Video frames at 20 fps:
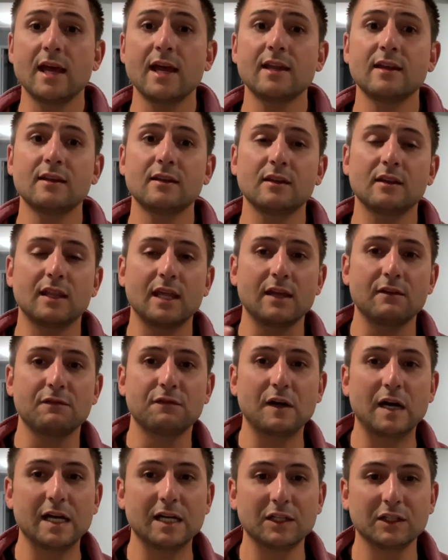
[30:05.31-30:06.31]
Then they
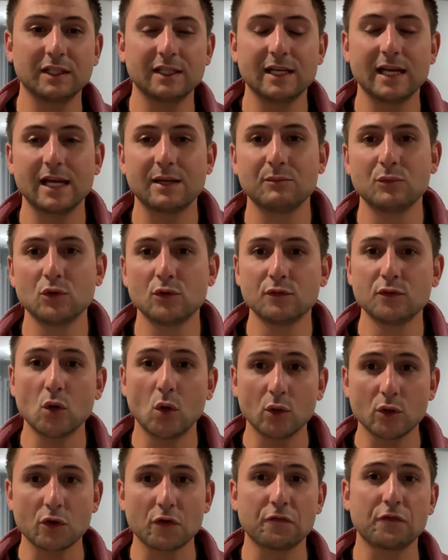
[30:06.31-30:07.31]
finally had moved
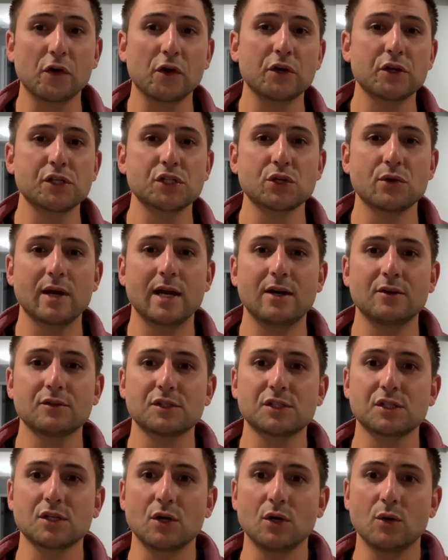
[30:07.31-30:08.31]
all their furniture
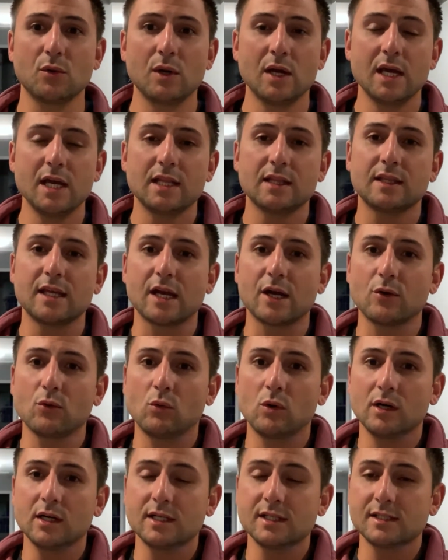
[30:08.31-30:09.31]
out, so there
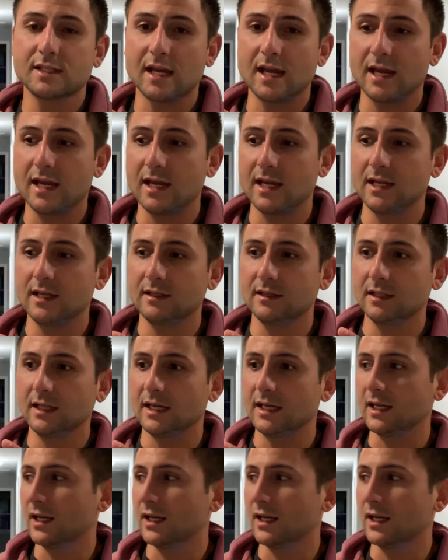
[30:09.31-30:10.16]
was a